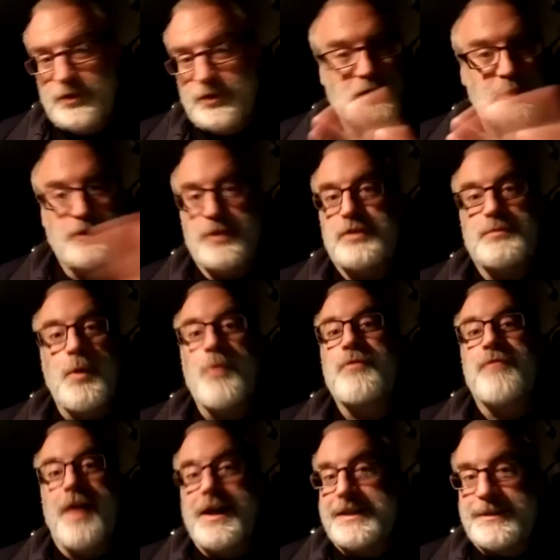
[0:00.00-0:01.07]
just spoke
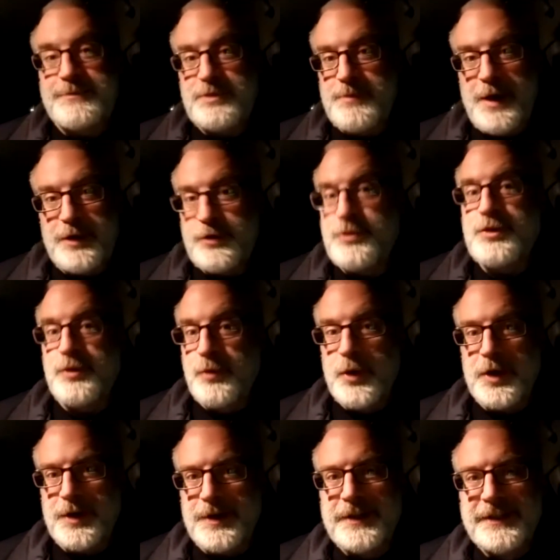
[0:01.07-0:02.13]
volumes about who you
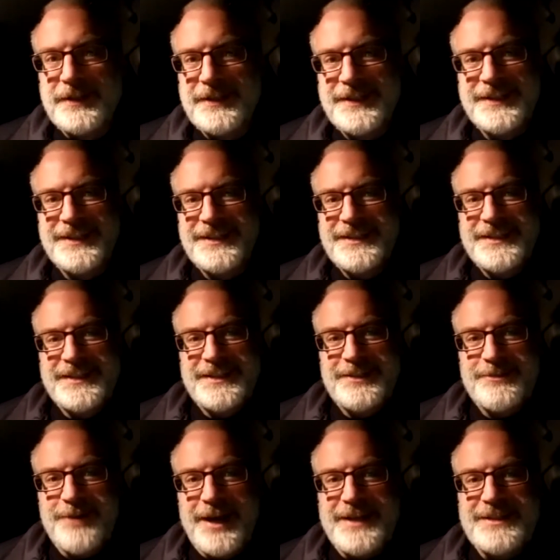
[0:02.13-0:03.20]
were,
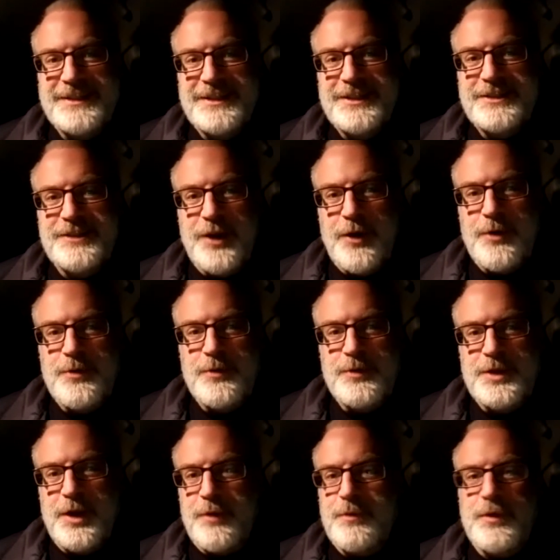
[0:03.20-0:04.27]
right? So
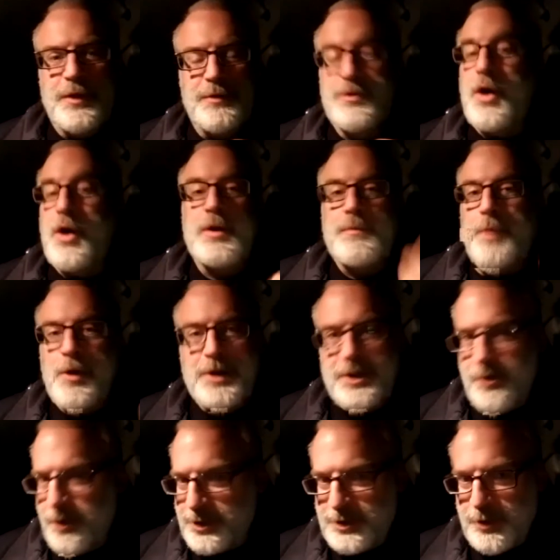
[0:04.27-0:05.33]
going to punk
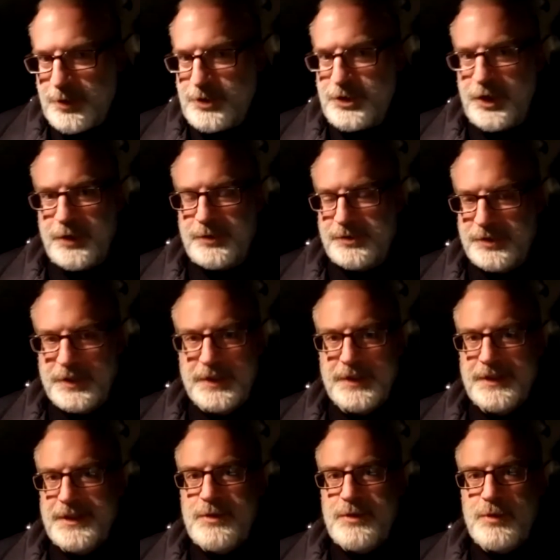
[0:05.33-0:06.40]
and hardcore shows,
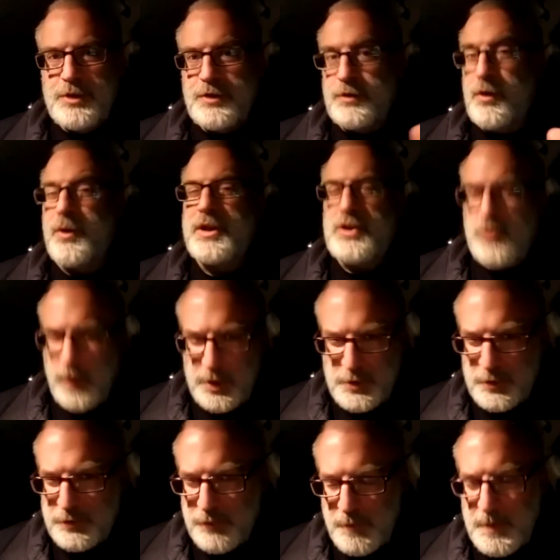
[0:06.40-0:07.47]
which was already
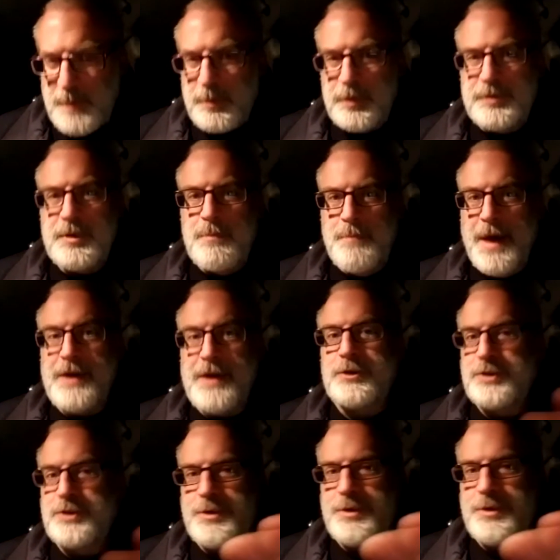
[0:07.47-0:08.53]
treacherous for people into
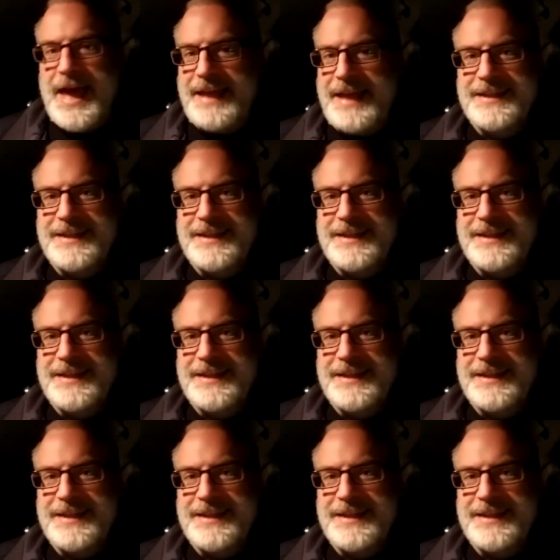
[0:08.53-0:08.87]
metal doing that.